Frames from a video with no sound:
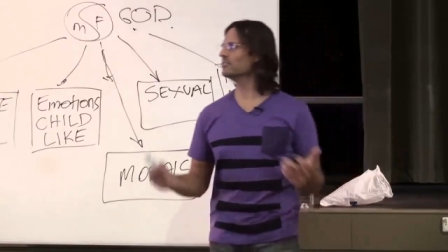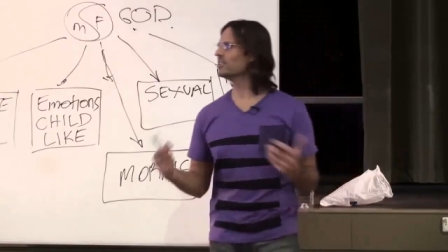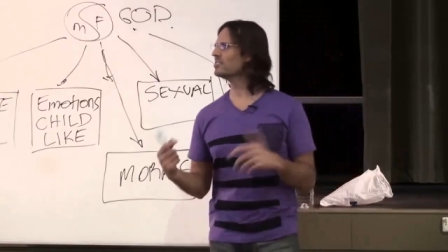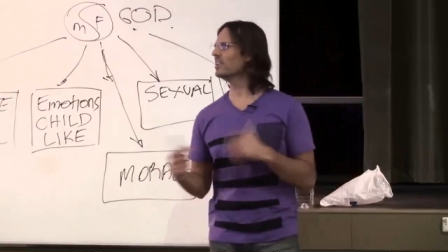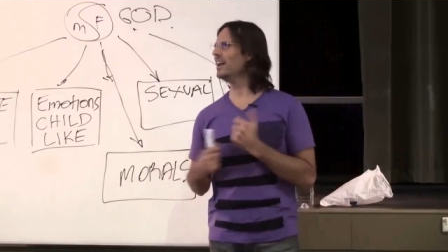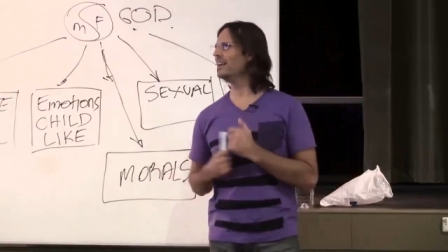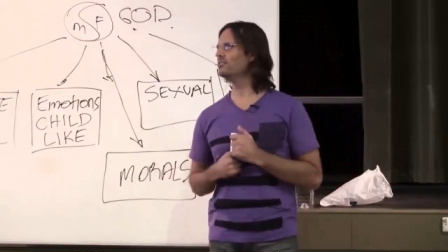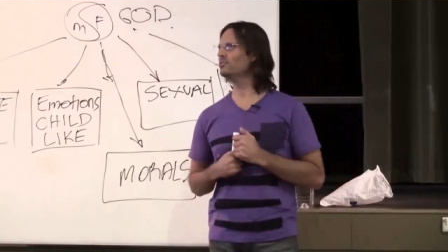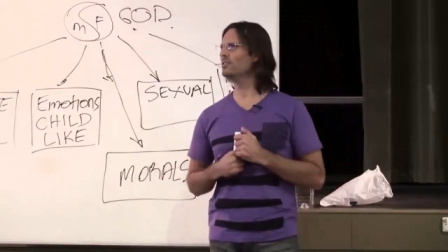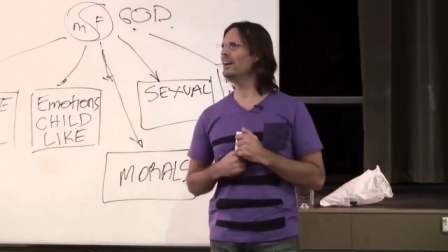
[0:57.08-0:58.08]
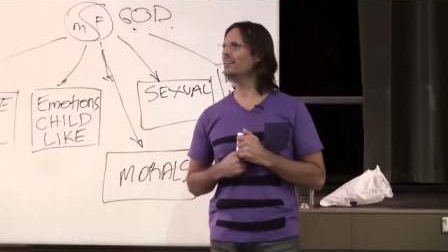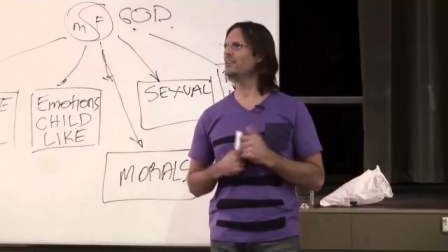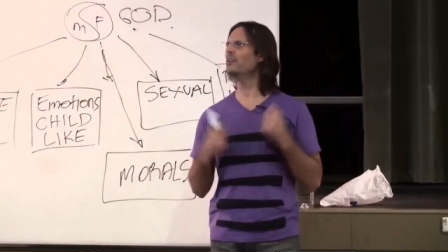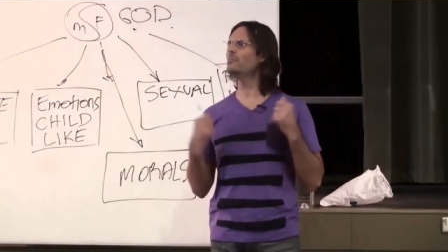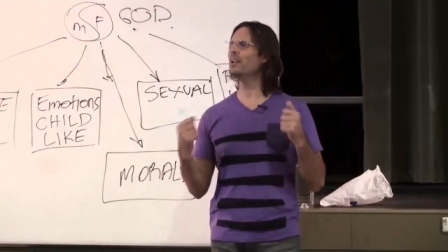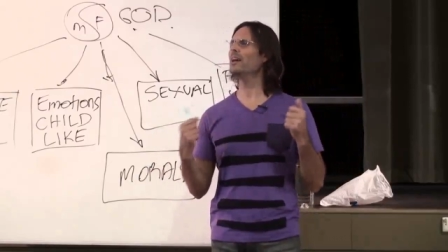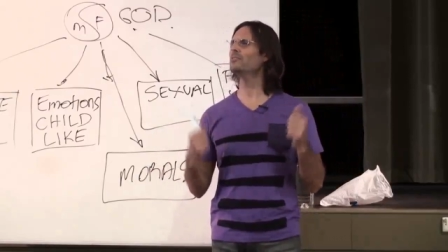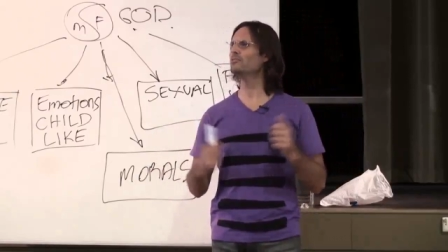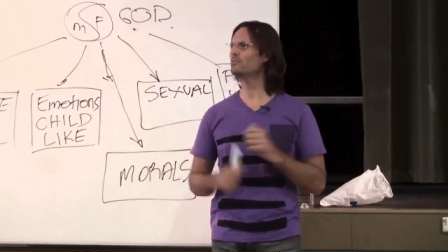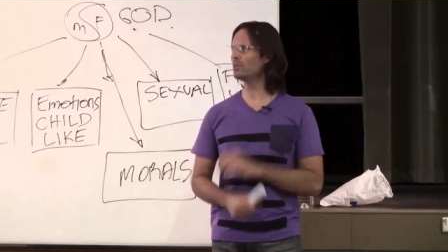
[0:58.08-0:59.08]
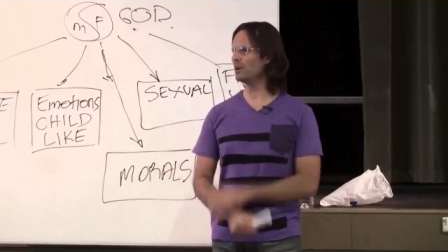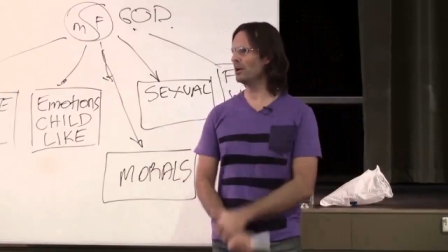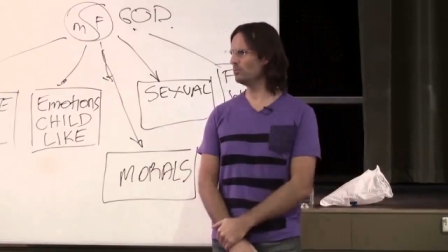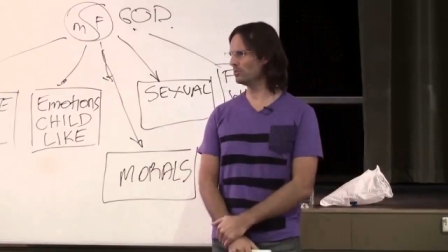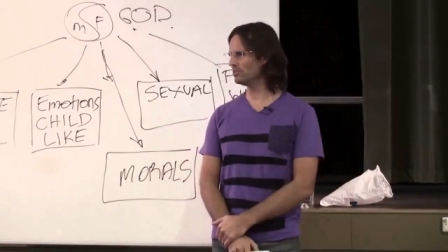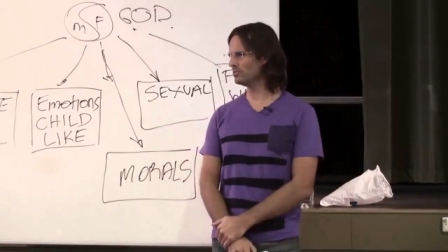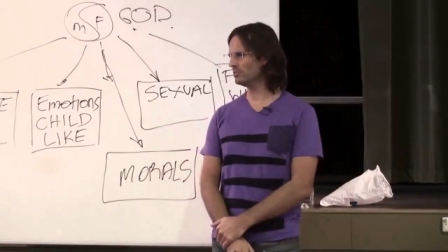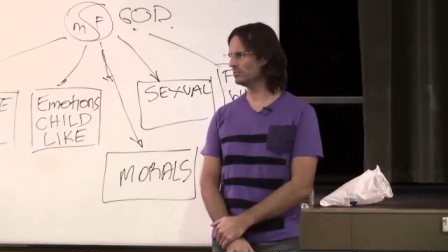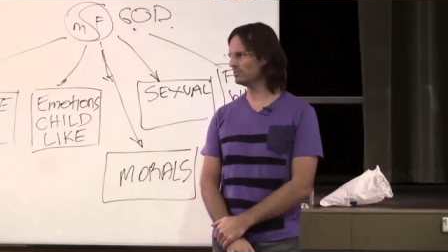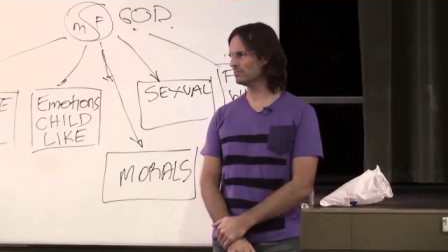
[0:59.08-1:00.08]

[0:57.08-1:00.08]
She's allowed to do that and I'm allowed to do what I want to do.